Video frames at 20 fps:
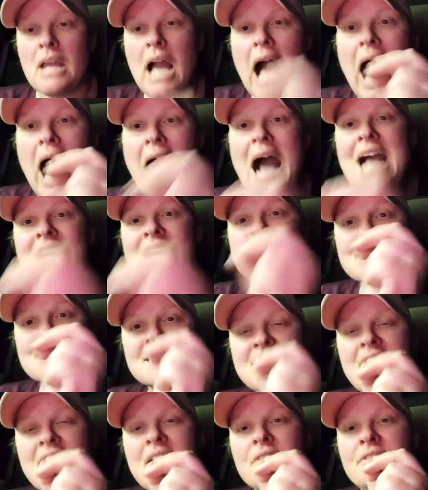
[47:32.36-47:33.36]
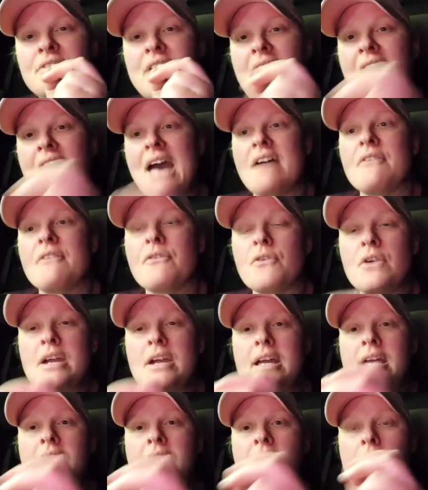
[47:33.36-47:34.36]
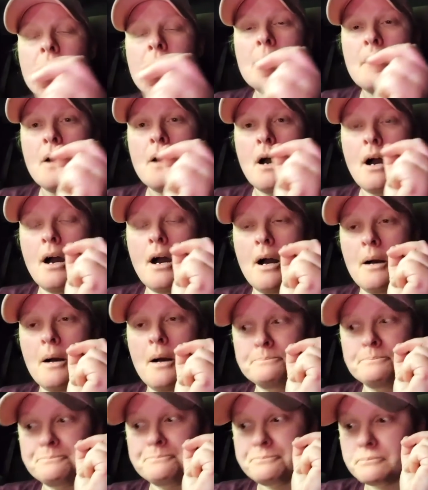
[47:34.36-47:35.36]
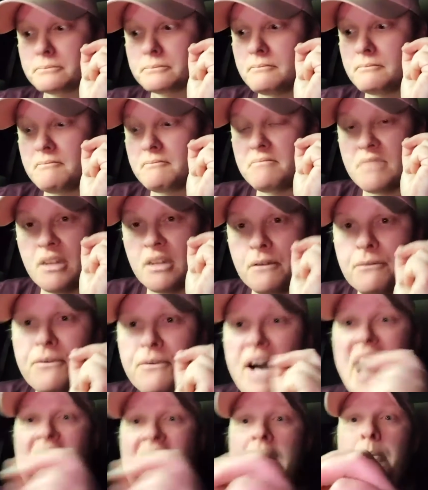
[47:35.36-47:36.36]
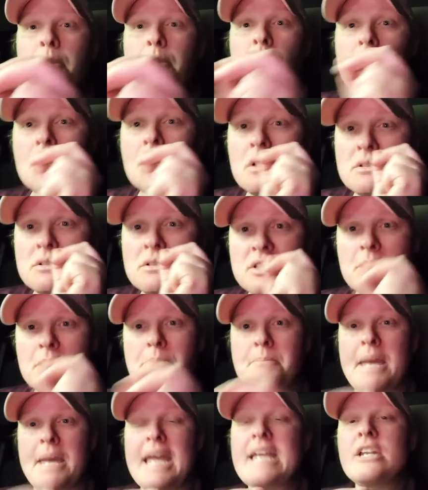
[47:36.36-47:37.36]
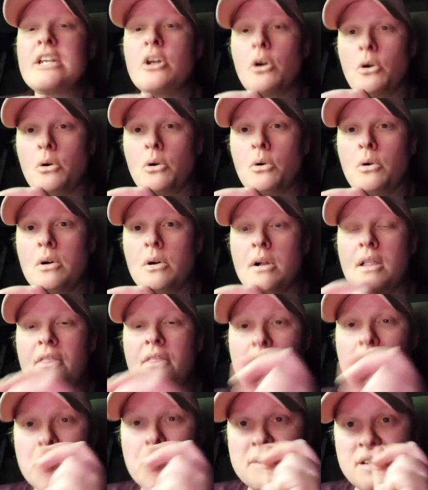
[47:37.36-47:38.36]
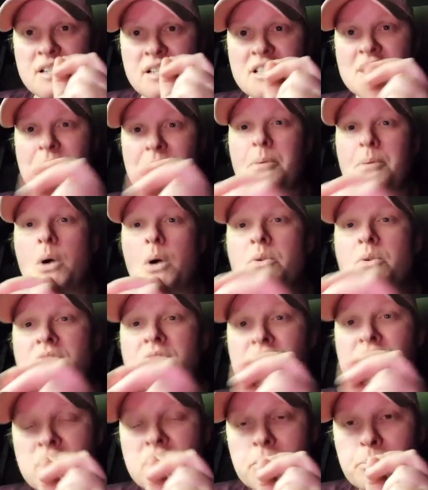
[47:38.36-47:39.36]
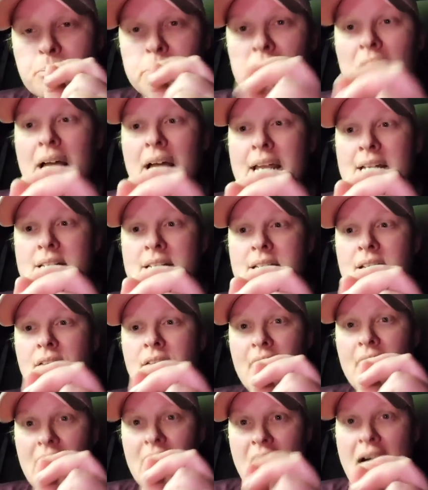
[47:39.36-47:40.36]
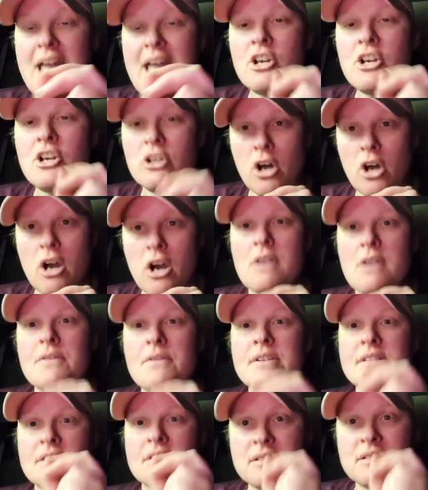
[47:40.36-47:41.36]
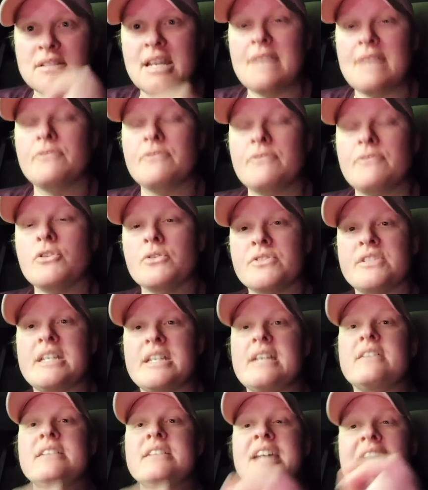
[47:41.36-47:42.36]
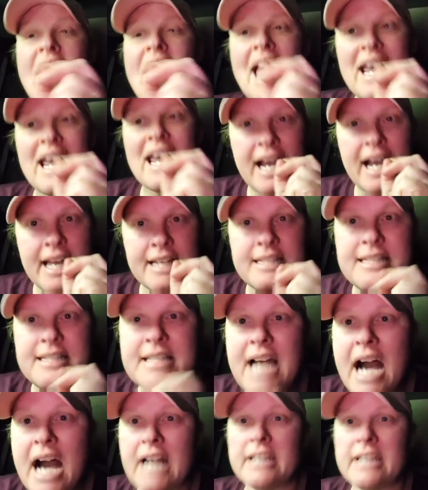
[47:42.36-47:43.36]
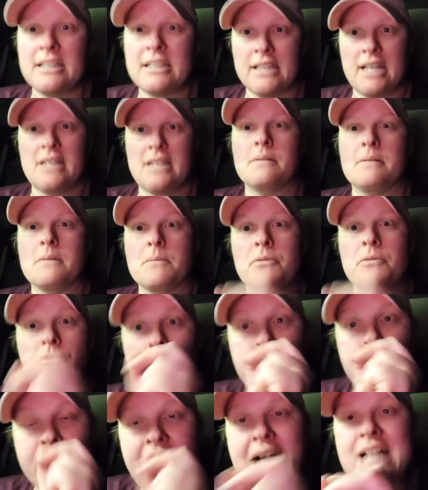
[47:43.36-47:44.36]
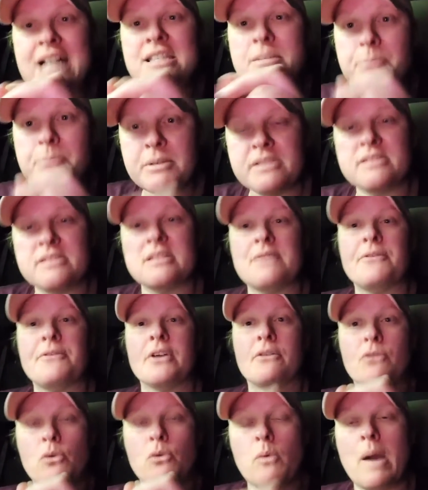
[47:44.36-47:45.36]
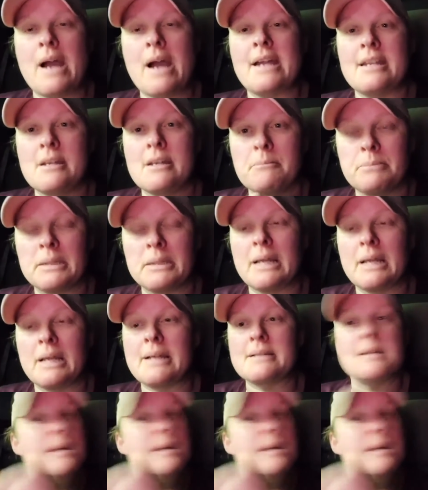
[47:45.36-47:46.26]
I saved every um, viable tomato that was exposed to blight that I could harvest and save those seeds. And I inoculated them from that specific variety of blight.